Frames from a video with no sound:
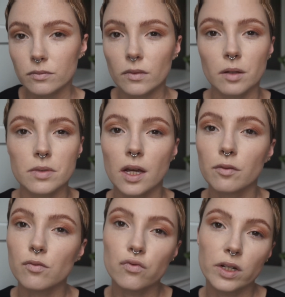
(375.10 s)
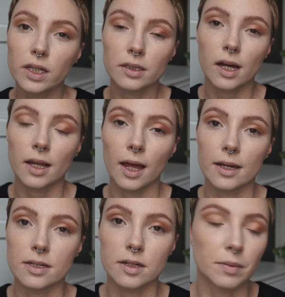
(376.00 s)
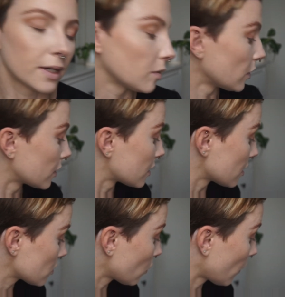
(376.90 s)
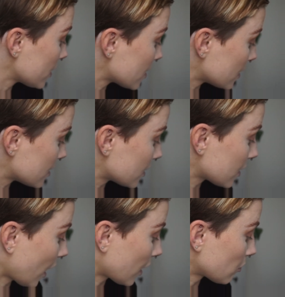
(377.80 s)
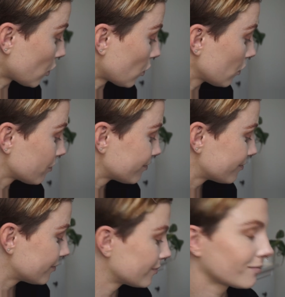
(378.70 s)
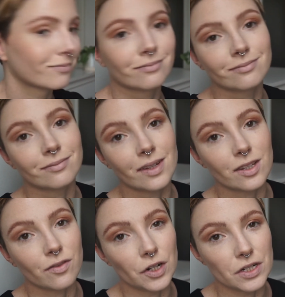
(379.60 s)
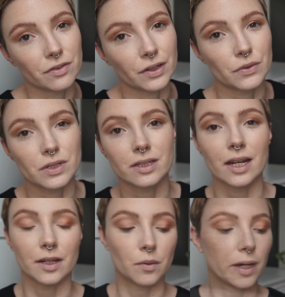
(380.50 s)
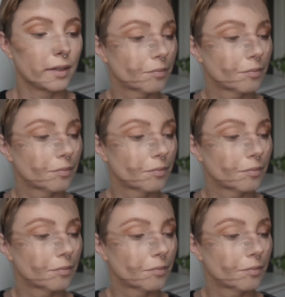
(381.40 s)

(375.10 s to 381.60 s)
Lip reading: I'm saying really light layers to begin with because it's always easier to add more. It's very difficult to take away.